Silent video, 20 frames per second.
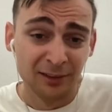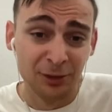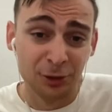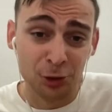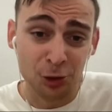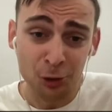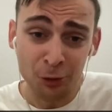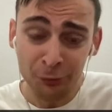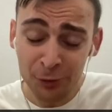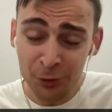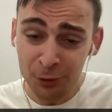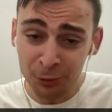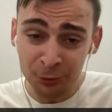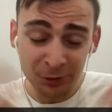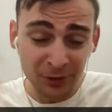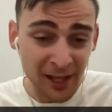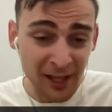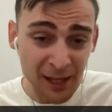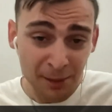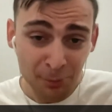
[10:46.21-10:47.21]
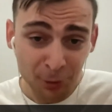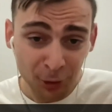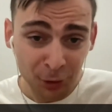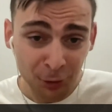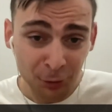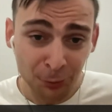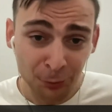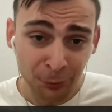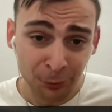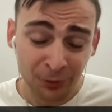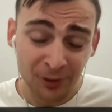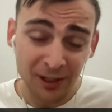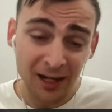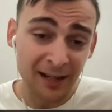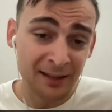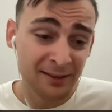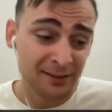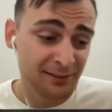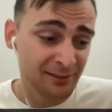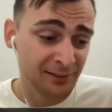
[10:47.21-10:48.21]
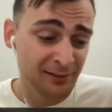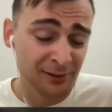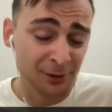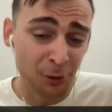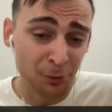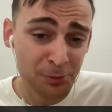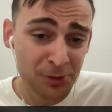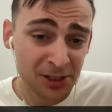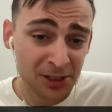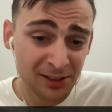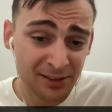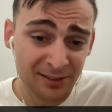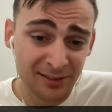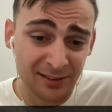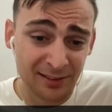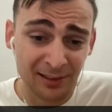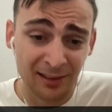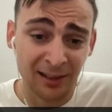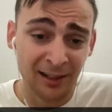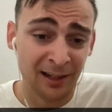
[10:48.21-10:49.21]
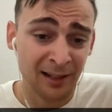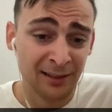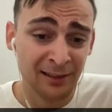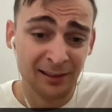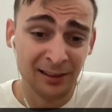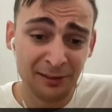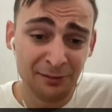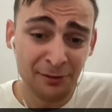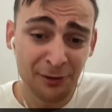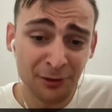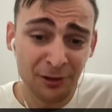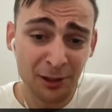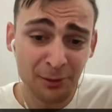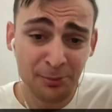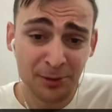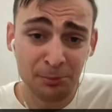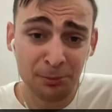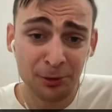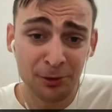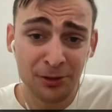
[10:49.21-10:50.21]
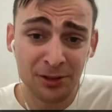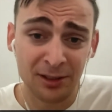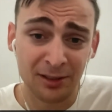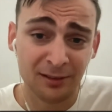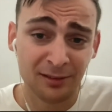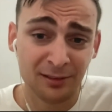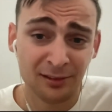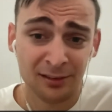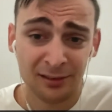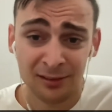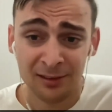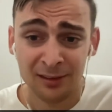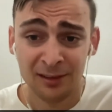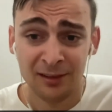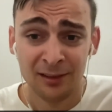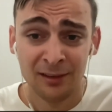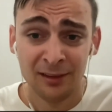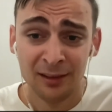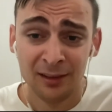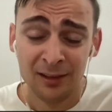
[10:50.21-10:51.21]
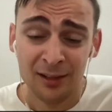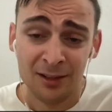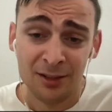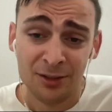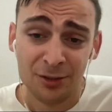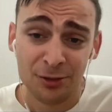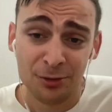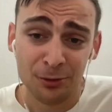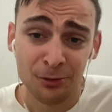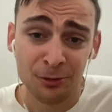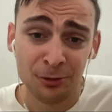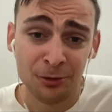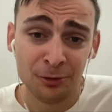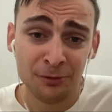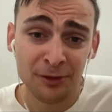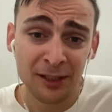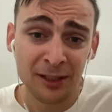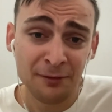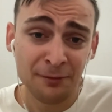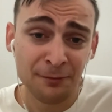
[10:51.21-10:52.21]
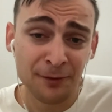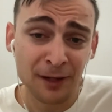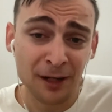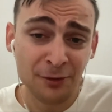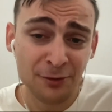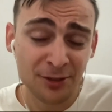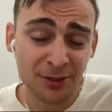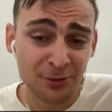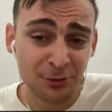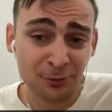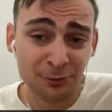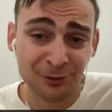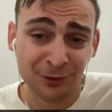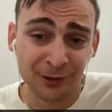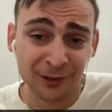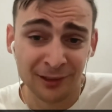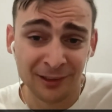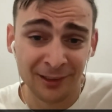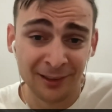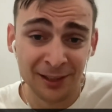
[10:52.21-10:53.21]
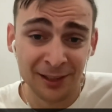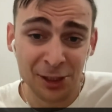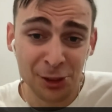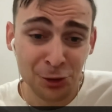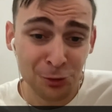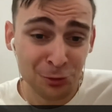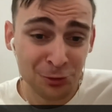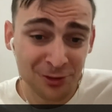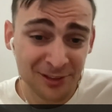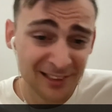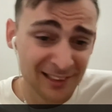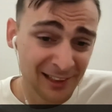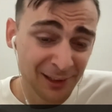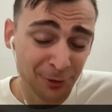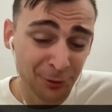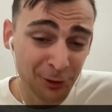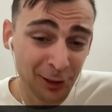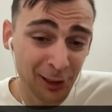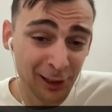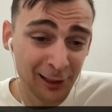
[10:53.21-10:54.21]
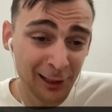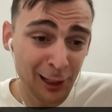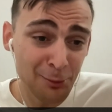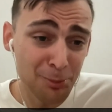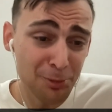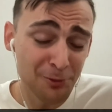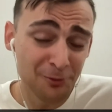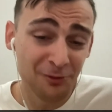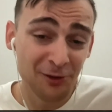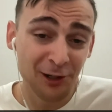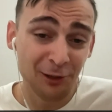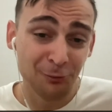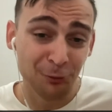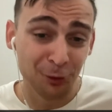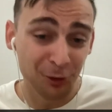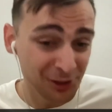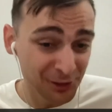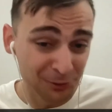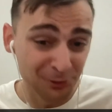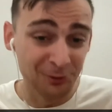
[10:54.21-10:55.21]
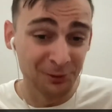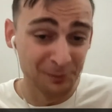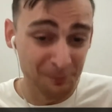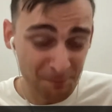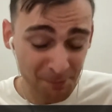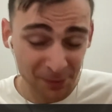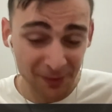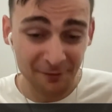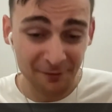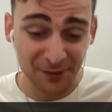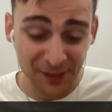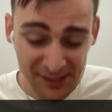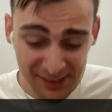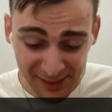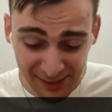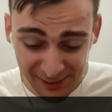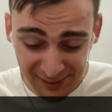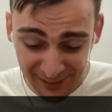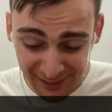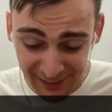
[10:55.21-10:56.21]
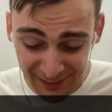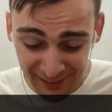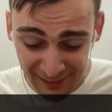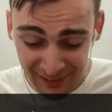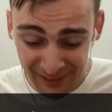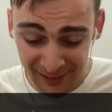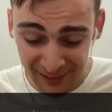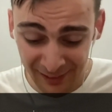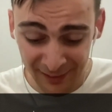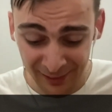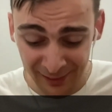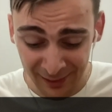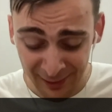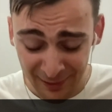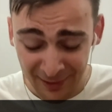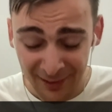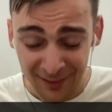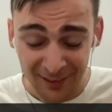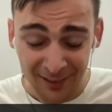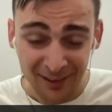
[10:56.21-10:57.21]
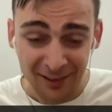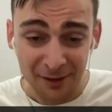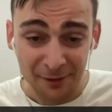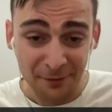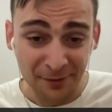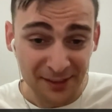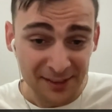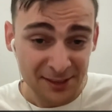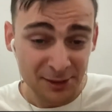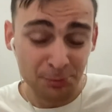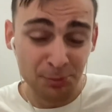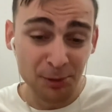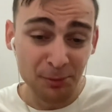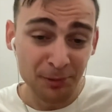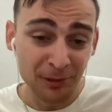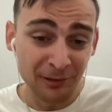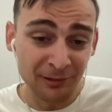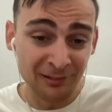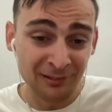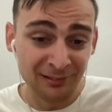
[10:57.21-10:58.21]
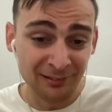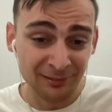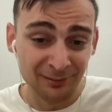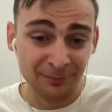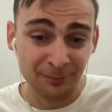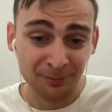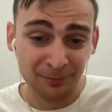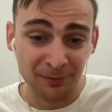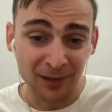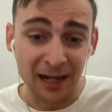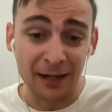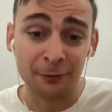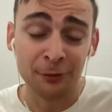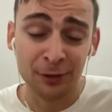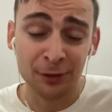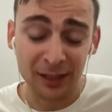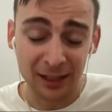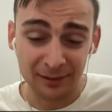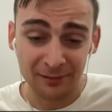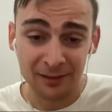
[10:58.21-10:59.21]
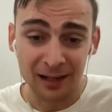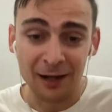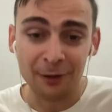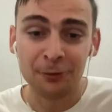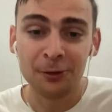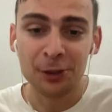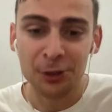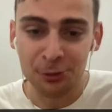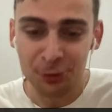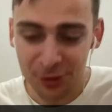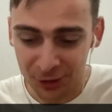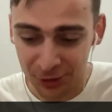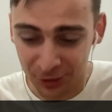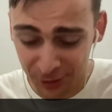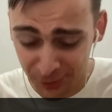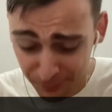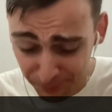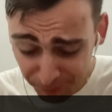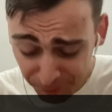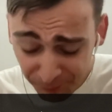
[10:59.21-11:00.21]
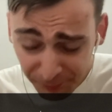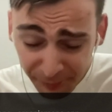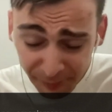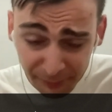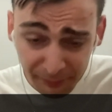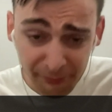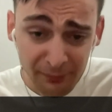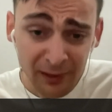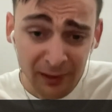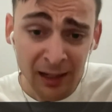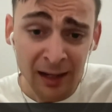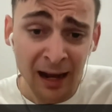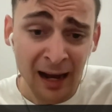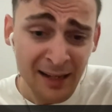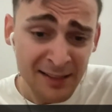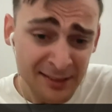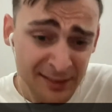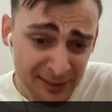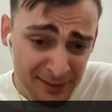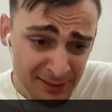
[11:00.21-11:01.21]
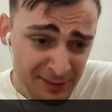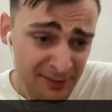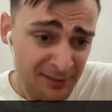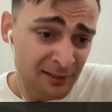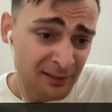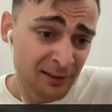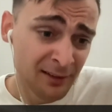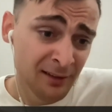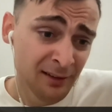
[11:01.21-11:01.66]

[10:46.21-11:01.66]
Draw your neighborhood, add objects, and it will help the project. So we have thousands of issues on GitHub. We are working on fixing things people, our users ask us.